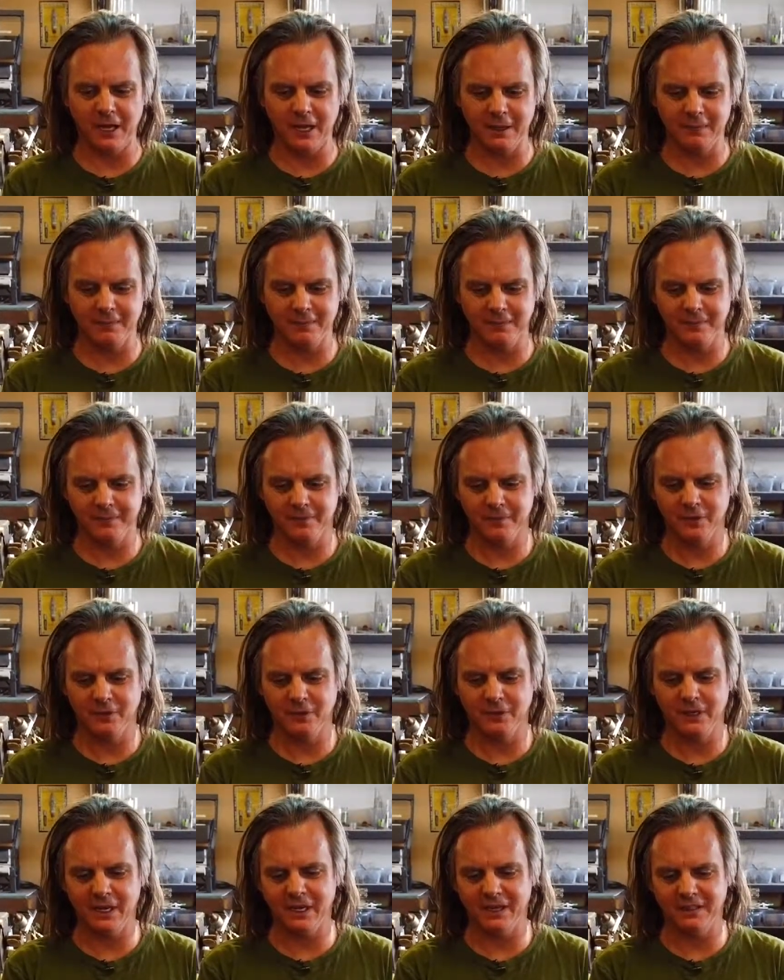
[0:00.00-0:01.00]
pipe.
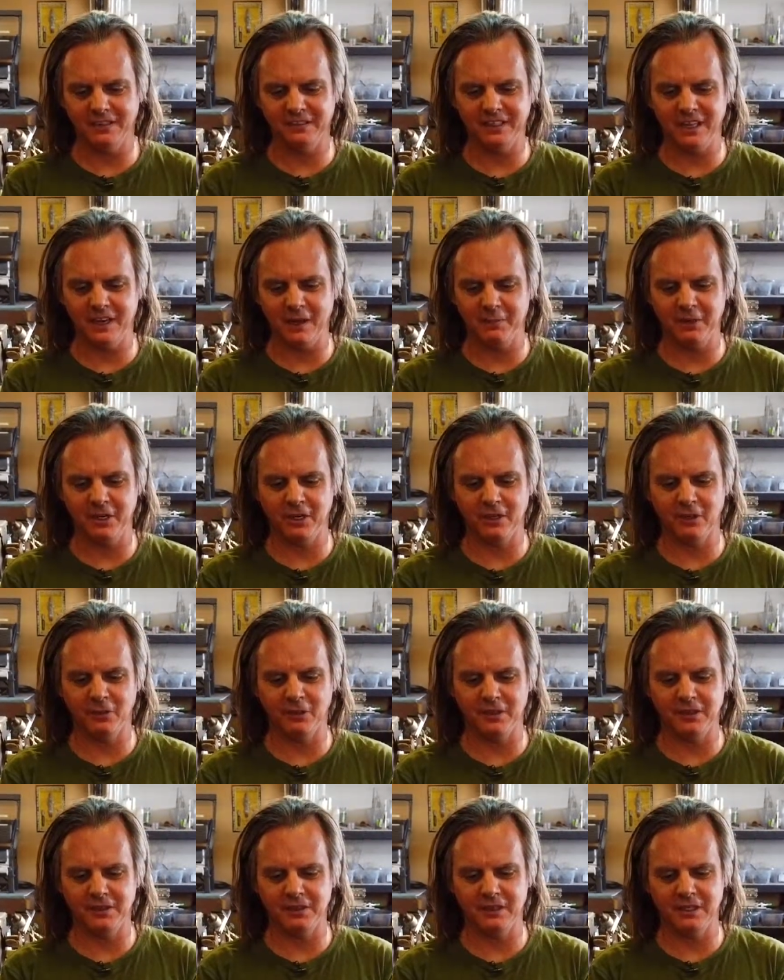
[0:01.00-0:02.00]
We got it set up here
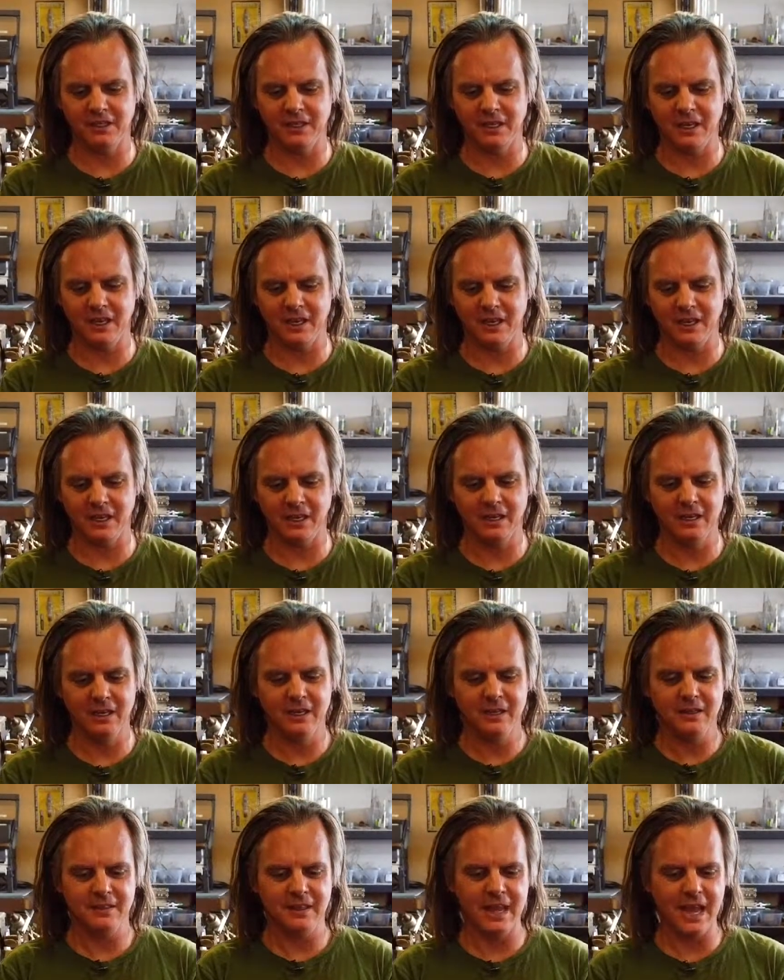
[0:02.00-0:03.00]
with the, uh,
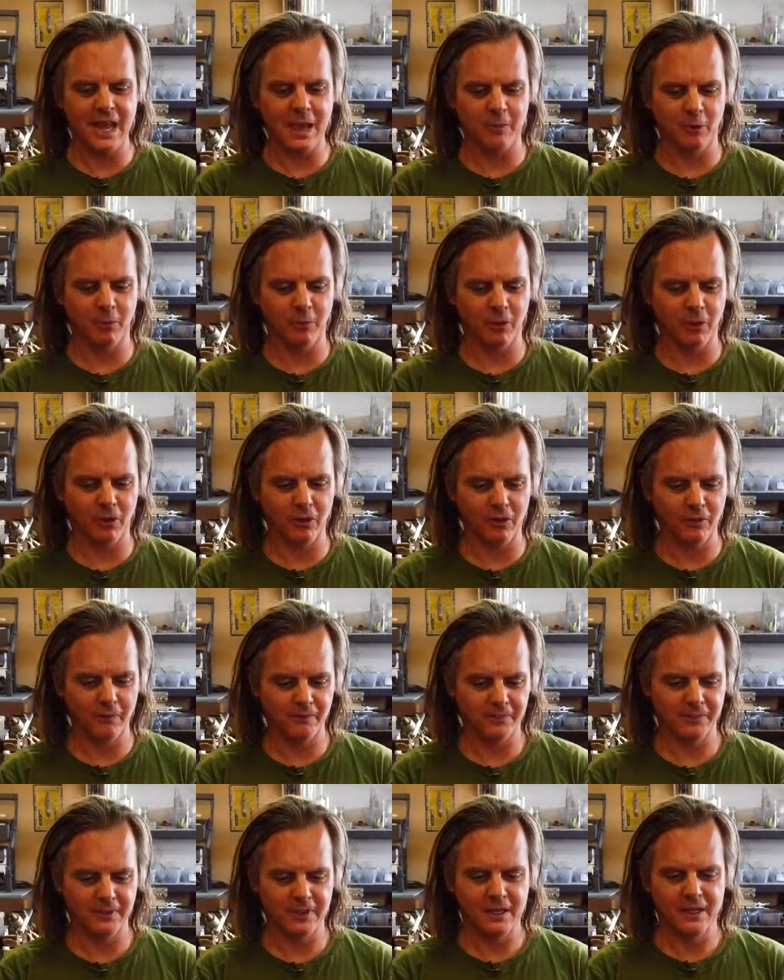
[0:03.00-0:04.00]
the hammer bowl.
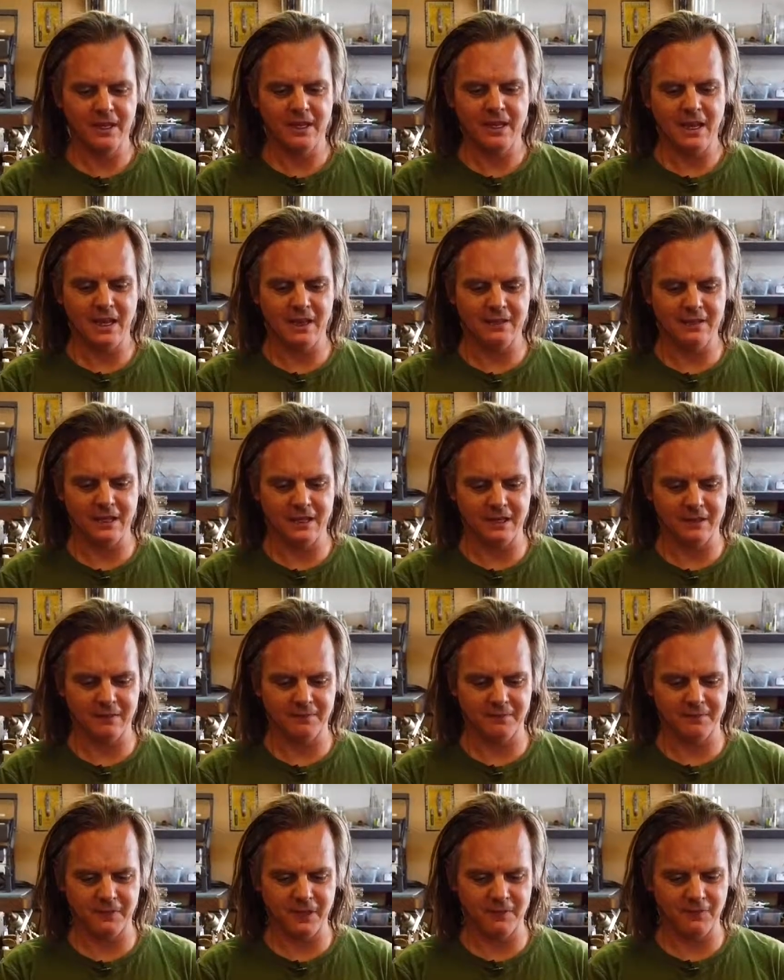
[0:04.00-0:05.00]
And then
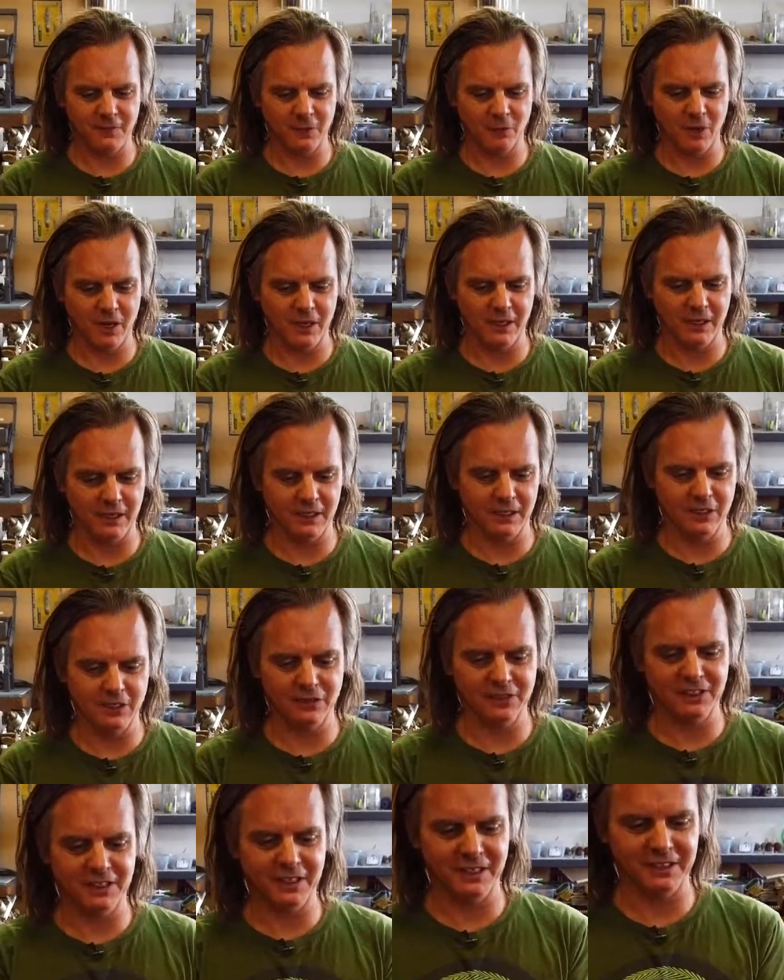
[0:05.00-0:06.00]
if, if you want to
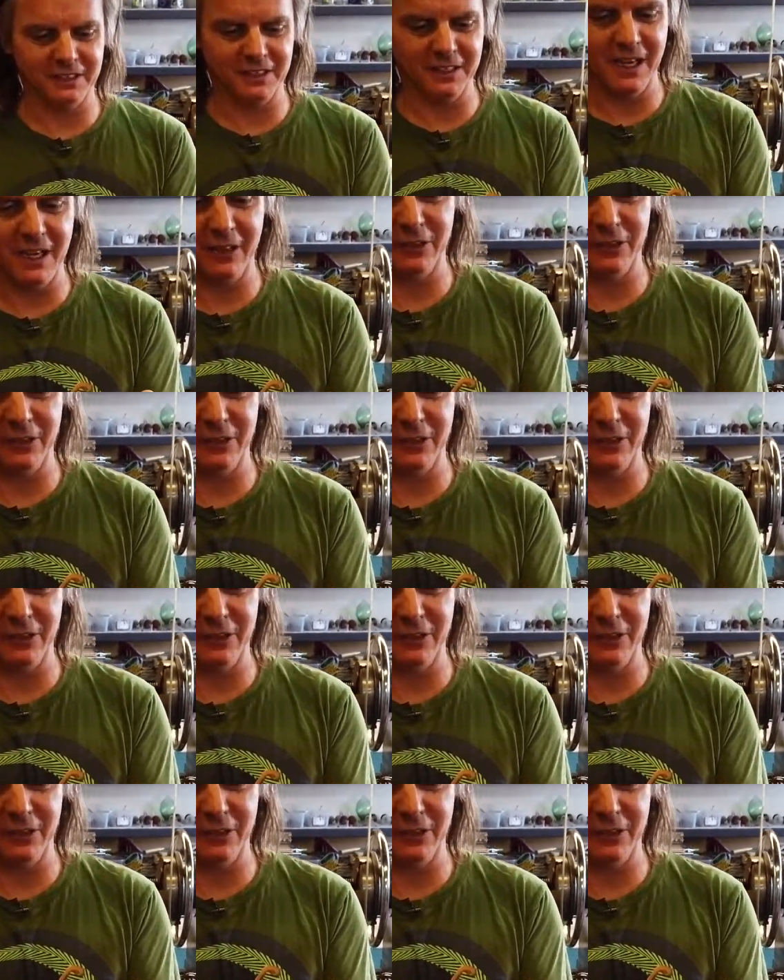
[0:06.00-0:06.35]
use it as a